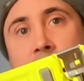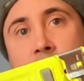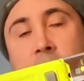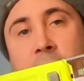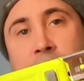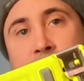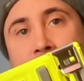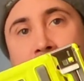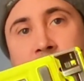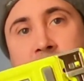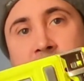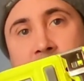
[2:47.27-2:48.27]
when I've had
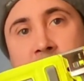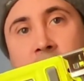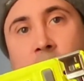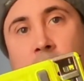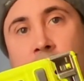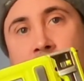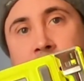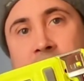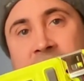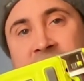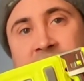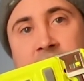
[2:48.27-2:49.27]
to take out,
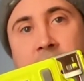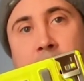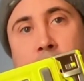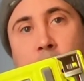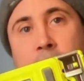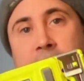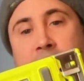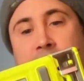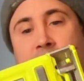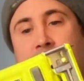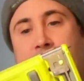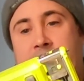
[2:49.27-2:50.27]
let's say, moldy
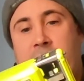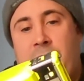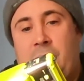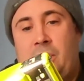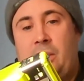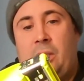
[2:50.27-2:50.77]
insulation.